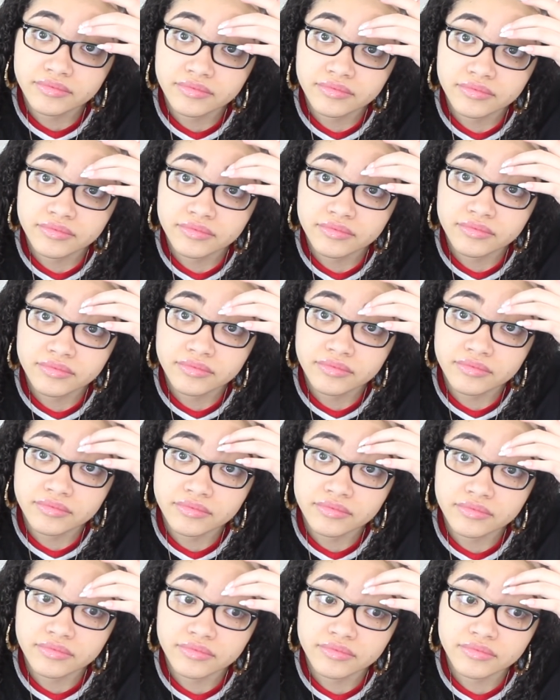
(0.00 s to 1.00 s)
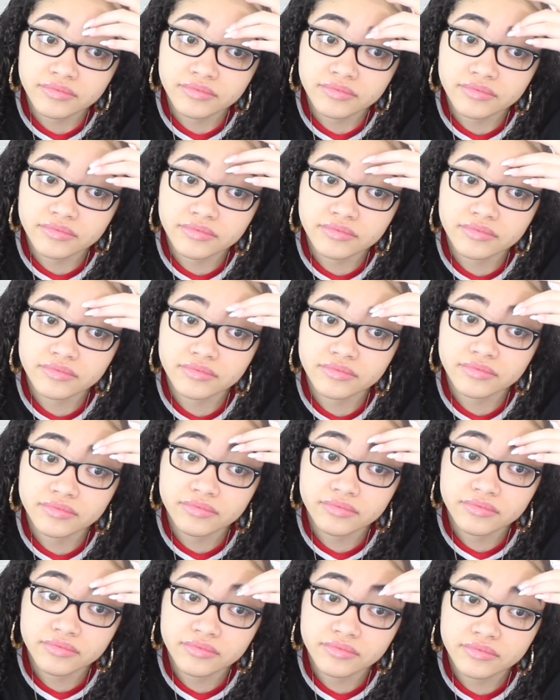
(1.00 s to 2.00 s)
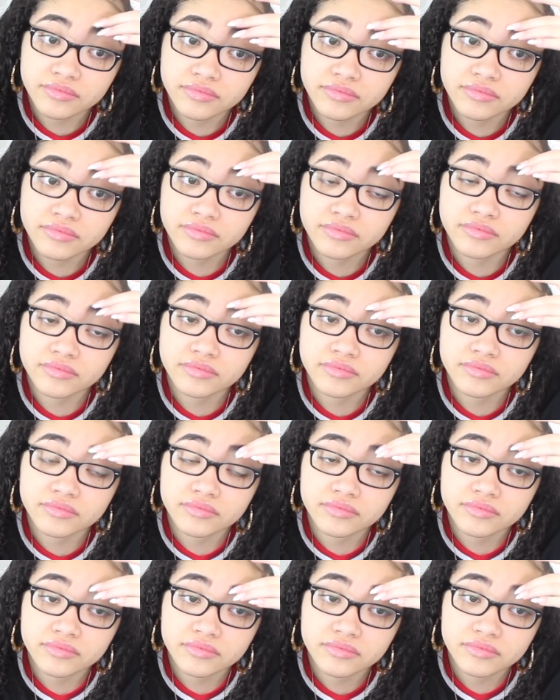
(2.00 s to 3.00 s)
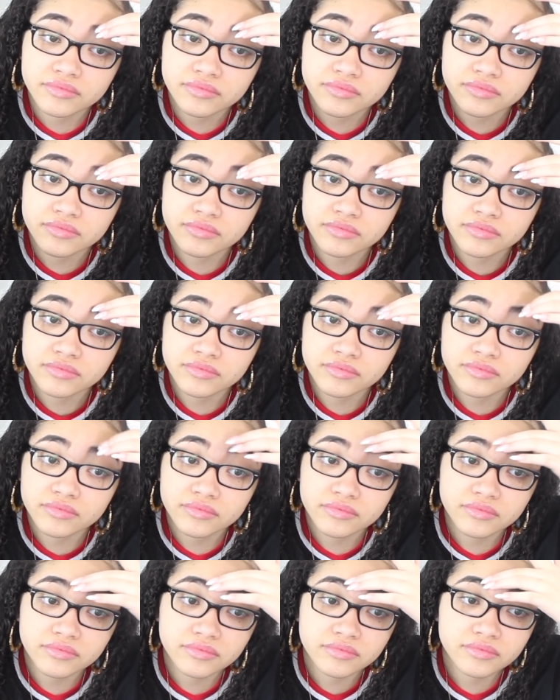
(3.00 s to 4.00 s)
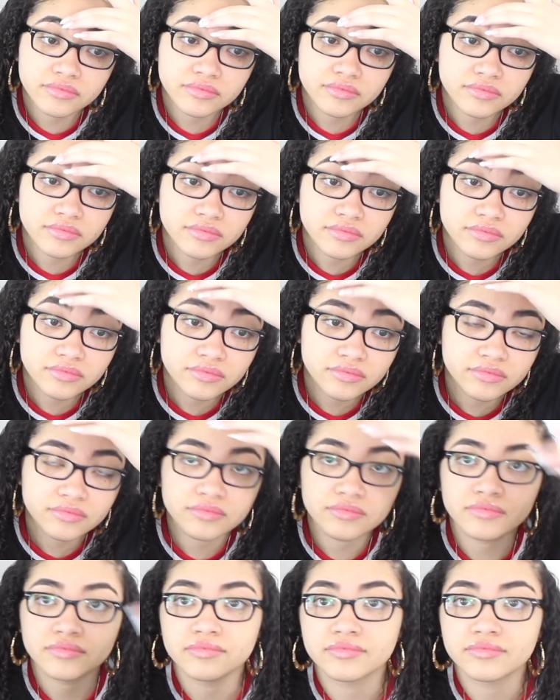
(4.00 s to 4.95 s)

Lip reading: The person shown says nothing.